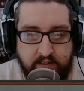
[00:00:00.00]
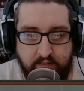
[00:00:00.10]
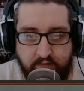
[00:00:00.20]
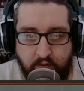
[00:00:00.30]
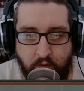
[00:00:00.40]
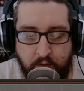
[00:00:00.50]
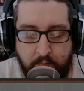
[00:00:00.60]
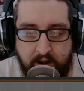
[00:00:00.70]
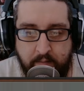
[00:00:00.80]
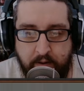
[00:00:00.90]
for the
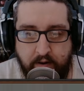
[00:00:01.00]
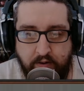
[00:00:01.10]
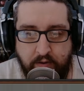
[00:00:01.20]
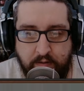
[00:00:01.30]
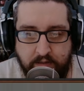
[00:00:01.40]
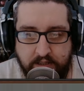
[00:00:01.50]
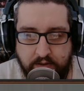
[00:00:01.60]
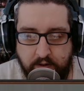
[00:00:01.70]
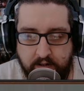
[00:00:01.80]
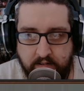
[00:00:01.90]
banner bearer as well, which is
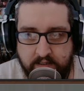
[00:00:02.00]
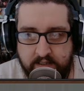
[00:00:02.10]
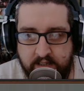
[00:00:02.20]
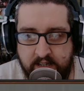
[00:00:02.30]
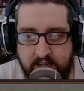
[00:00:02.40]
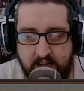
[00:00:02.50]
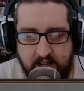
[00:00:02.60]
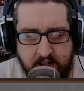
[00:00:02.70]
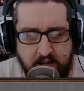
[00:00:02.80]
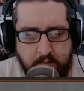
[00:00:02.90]
quite nice.
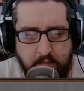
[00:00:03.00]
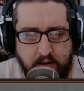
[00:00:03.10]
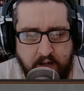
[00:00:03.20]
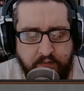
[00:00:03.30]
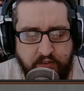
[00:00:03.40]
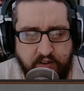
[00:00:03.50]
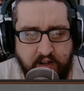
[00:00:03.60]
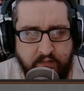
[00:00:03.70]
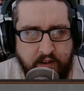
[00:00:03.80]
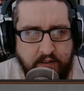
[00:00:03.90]
Love the style
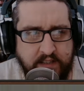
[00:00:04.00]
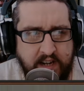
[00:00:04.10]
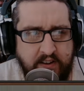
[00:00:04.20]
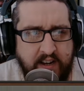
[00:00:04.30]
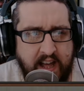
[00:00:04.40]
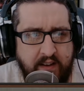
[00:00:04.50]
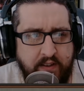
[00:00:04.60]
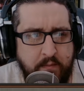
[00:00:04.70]
of those. And you can have him